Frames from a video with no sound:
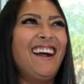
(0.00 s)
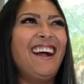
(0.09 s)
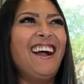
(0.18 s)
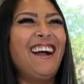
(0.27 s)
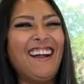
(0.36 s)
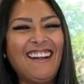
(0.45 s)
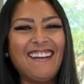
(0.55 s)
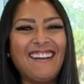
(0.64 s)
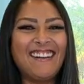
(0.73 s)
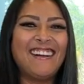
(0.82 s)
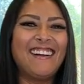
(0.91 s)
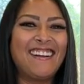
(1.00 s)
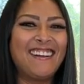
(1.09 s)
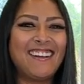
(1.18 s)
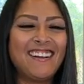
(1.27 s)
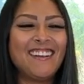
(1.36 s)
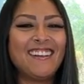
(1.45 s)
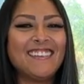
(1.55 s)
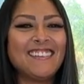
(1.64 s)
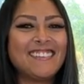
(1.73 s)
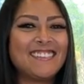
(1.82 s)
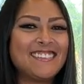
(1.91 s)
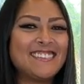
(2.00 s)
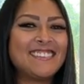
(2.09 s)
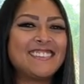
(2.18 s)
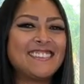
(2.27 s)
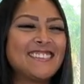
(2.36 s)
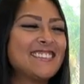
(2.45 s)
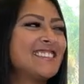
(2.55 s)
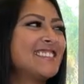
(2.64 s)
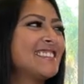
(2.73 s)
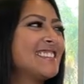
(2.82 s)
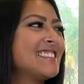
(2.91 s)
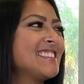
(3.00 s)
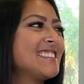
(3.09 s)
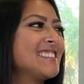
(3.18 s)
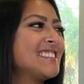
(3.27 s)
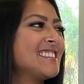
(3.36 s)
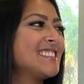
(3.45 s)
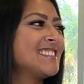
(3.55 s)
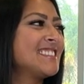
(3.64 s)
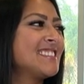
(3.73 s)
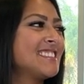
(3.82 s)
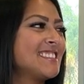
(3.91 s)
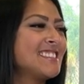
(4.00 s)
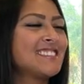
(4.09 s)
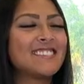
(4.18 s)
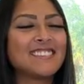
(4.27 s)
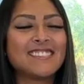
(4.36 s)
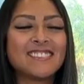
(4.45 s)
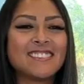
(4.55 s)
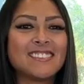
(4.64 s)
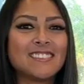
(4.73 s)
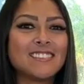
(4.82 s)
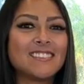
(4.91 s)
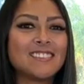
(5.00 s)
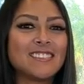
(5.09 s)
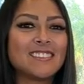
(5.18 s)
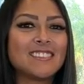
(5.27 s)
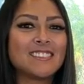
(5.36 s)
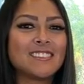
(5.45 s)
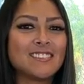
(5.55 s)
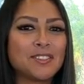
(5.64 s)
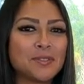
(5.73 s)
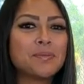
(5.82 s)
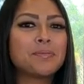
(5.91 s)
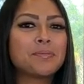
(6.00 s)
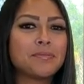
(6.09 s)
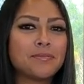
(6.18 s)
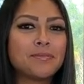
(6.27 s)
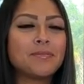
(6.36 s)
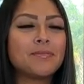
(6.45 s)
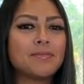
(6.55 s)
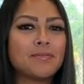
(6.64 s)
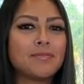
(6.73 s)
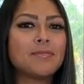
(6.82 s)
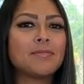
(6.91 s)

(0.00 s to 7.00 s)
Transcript: No words are spoken by the person on screen.